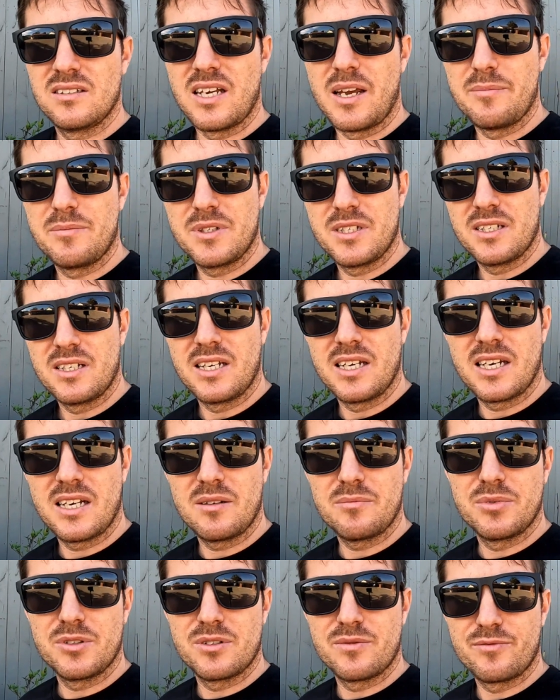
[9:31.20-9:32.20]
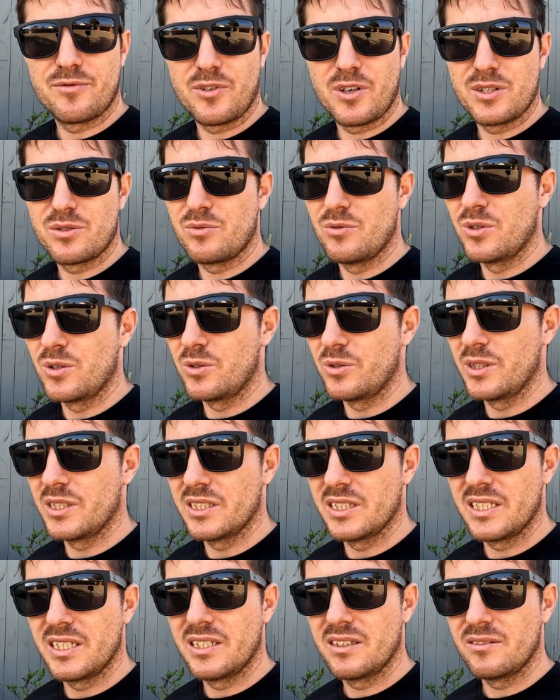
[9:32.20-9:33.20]
Empty it out, put some fresh water
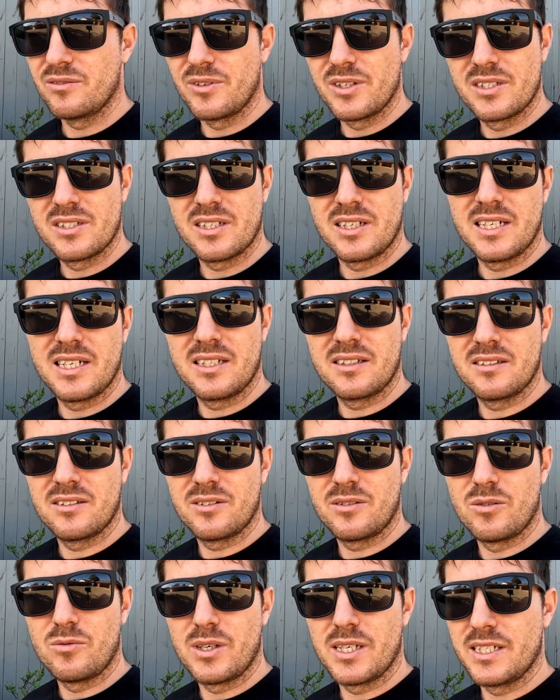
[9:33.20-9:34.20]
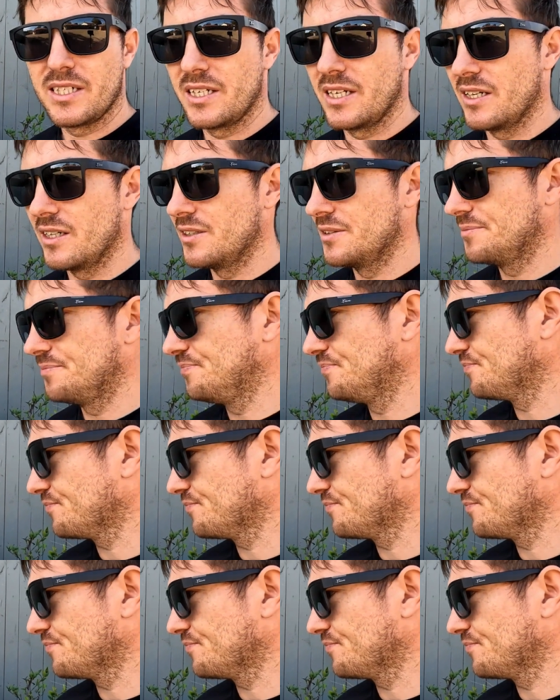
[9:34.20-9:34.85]
in there and rinse it out, and away you go.